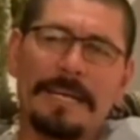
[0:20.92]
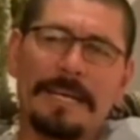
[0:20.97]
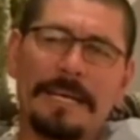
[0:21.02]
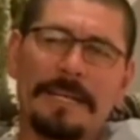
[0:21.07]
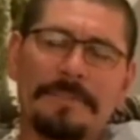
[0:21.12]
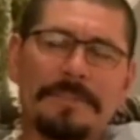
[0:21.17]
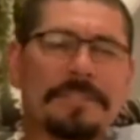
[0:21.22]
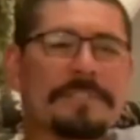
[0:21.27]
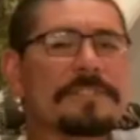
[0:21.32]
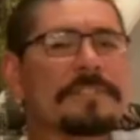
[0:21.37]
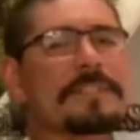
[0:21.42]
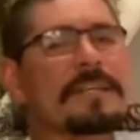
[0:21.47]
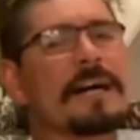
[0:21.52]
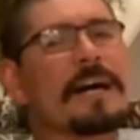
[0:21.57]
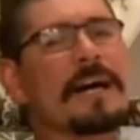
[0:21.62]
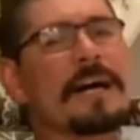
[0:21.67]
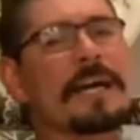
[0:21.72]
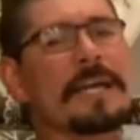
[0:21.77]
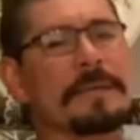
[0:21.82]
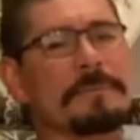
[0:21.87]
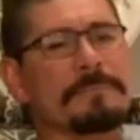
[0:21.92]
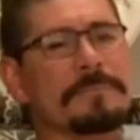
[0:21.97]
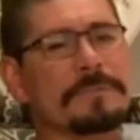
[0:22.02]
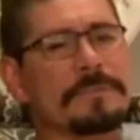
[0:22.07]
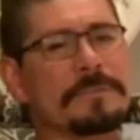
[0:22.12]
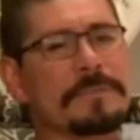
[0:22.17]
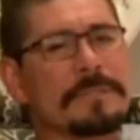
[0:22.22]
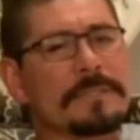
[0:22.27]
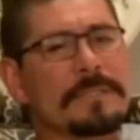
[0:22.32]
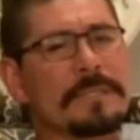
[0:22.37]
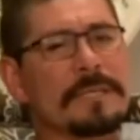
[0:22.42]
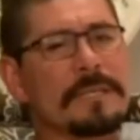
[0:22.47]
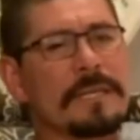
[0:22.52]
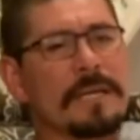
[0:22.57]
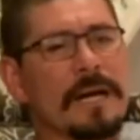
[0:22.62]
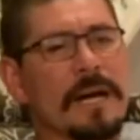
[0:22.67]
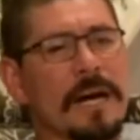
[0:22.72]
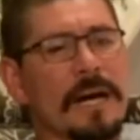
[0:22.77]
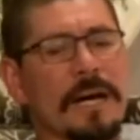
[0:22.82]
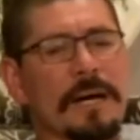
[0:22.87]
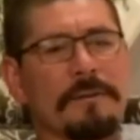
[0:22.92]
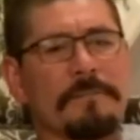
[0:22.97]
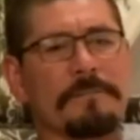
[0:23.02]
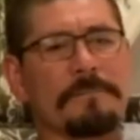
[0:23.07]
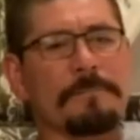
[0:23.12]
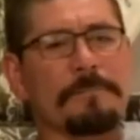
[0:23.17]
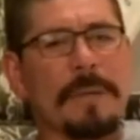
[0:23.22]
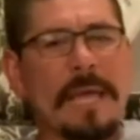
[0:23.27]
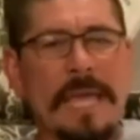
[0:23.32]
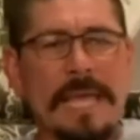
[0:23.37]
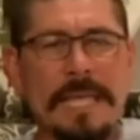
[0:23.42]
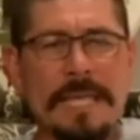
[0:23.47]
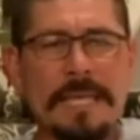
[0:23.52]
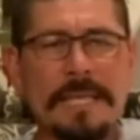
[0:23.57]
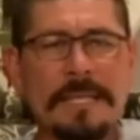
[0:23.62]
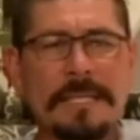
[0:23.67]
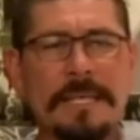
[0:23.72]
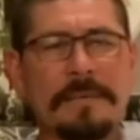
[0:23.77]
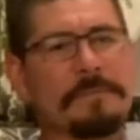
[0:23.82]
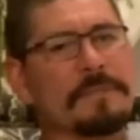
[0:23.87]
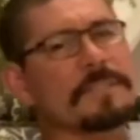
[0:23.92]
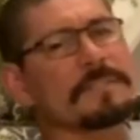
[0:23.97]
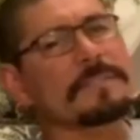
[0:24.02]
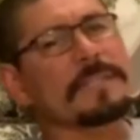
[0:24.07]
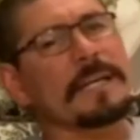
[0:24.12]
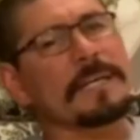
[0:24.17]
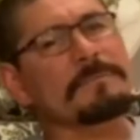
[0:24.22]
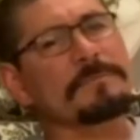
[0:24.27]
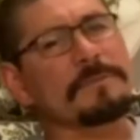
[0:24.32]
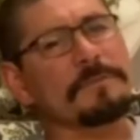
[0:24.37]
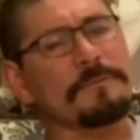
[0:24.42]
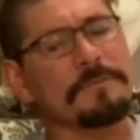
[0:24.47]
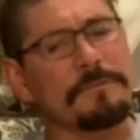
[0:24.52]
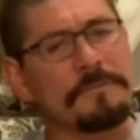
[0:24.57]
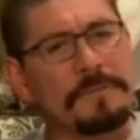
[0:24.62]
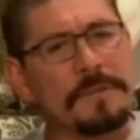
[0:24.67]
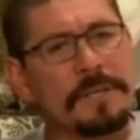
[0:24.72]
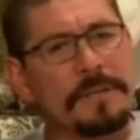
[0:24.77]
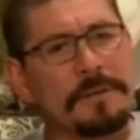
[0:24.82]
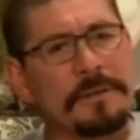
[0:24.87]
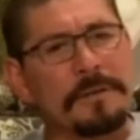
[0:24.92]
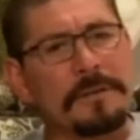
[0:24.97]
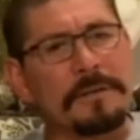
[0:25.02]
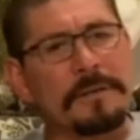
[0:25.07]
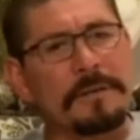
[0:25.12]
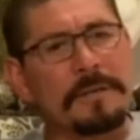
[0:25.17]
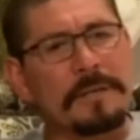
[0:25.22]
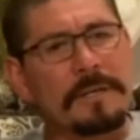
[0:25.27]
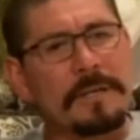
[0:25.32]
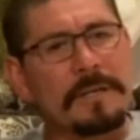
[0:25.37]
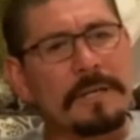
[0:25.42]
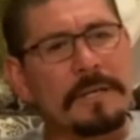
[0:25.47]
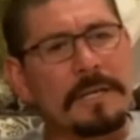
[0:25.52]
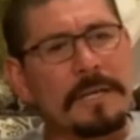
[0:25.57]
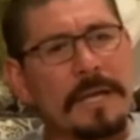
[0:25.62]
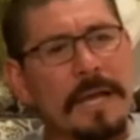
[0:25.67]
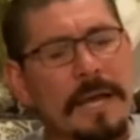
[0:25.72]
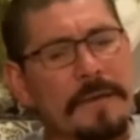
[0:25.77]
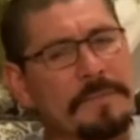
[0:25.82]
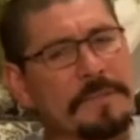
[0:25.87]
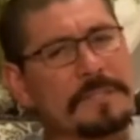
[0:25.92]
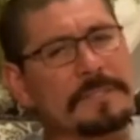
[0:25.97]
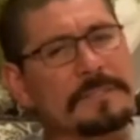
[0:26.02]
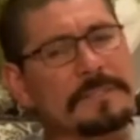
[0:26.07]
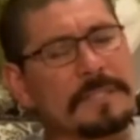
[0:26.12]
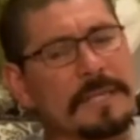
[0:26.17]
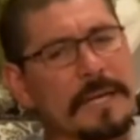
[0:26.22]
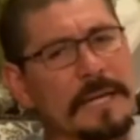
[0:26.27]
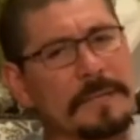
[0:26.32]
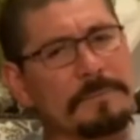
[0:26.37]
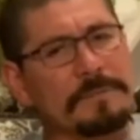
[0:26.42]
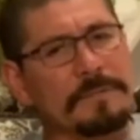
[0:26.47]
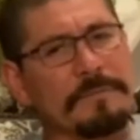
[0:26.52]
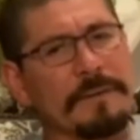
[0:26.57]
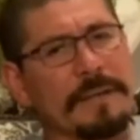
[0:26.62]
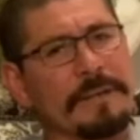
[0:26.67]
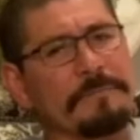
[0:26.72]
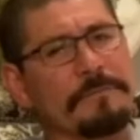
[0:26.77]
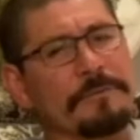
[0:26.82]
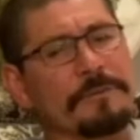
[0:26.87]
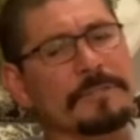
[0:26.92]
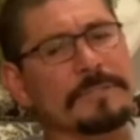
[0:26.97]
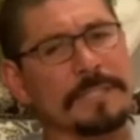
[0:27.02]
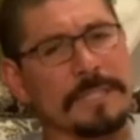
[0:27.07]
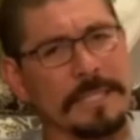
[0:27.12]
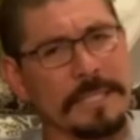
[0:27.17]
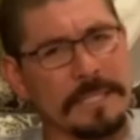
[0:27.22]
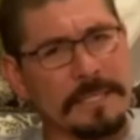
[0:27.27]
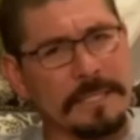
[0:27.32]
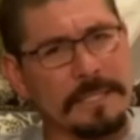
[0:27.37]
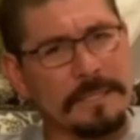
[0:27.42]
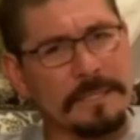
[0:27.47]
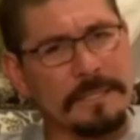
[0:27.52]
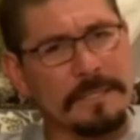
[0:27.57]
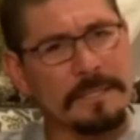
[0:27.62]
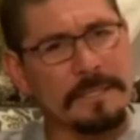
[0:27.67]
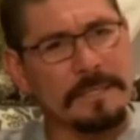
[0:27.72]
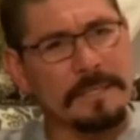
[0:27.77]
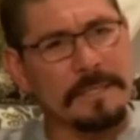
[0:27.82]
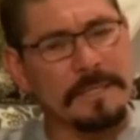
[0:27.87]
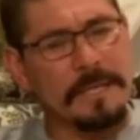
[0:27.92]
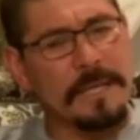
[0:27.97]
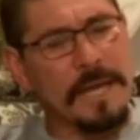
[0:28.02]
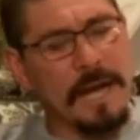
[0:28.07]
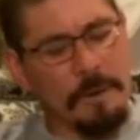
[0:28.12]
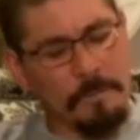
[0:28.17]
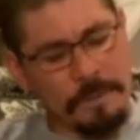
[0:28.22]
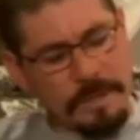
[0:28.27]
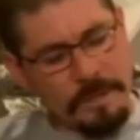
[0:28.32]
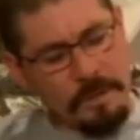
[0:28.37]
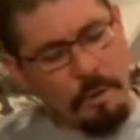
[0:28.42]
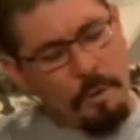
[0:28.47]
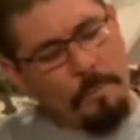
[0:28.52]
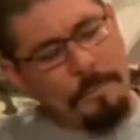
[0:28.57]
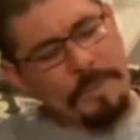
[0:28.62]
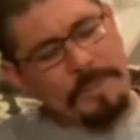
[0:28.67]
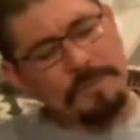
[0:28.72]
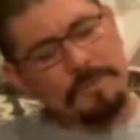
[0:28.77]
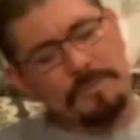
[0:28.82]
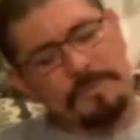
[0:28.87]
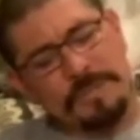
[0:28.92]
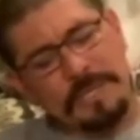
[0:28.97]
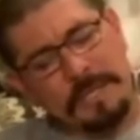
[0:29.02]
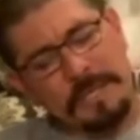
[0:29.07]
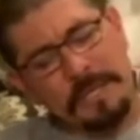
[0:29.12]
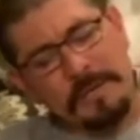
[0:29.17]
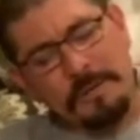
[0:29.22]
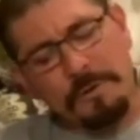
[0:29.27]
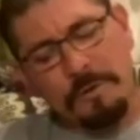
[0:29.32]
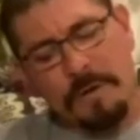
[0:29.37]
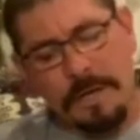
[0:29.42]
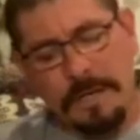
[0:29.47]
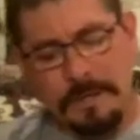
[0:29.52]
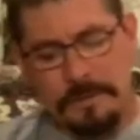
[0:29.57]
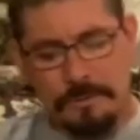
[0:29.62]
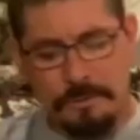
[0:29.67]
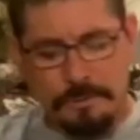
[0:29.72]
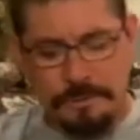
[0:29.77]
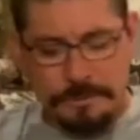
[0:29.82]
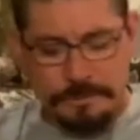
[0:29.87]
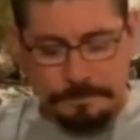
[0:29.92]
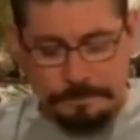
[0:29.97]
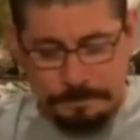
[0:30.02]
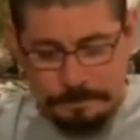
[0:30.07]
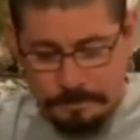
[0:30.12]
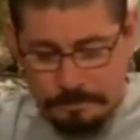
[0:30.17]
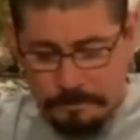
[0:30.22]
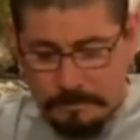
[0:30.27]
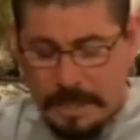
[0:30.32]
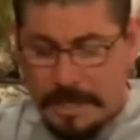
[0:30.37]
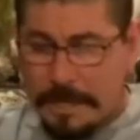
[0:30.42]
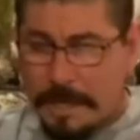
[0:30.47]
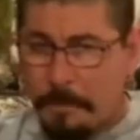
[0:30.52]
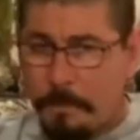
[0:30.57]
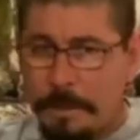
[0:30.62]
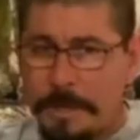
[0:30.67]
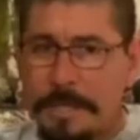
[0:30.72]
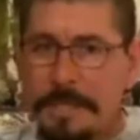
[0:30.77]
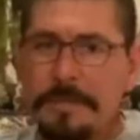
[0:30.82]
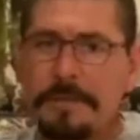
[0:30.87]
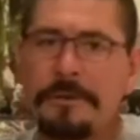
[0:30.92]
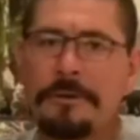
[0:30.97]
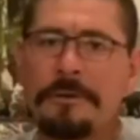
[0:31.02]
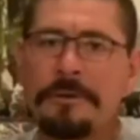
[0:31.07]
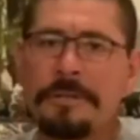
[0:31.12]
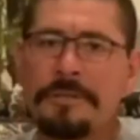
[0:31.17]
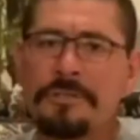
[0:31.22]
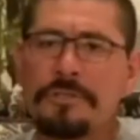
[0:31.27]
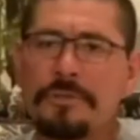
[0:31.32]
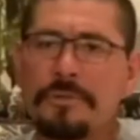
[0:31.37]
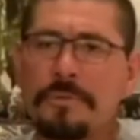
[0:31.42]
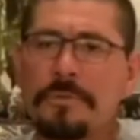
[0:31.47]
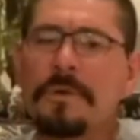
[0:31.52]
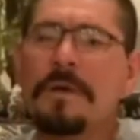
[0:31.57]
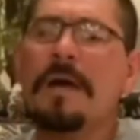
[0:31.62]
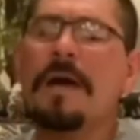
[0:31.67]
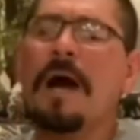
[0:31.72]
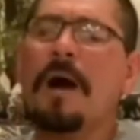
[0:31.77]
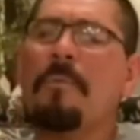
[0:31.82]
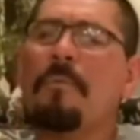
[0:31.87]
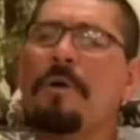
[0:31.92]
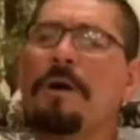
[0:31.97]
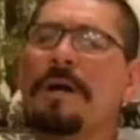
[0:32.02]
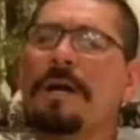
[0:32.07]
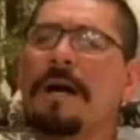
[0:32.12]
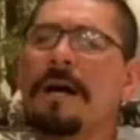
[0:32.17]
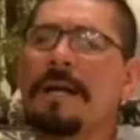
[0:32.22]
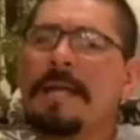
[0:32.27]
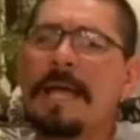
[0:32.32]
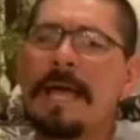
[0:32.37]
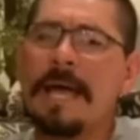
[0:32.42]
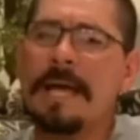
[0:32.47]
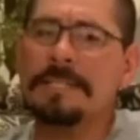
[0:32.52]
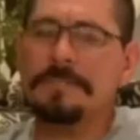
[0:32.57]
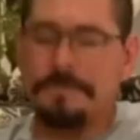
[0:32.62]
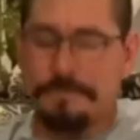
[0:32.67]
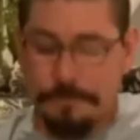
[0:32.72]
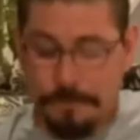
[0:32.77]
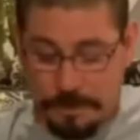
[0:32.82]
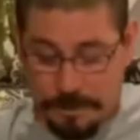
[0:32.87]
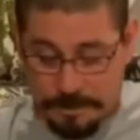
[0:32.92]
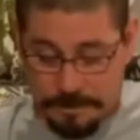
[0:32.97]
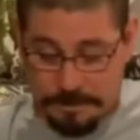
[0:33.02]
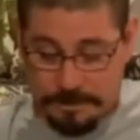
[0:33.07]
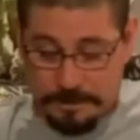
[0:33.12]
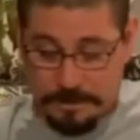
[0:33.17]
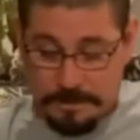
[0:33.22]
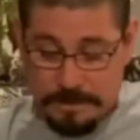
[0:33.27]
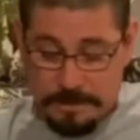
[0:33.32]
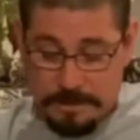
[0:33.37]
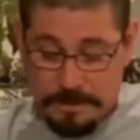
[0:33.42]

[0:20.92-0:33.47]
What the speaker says: these times of pain and these times of fear and these times of adversity. I want to open to 2 Chronicles, and I want to encourage you on what God has for us.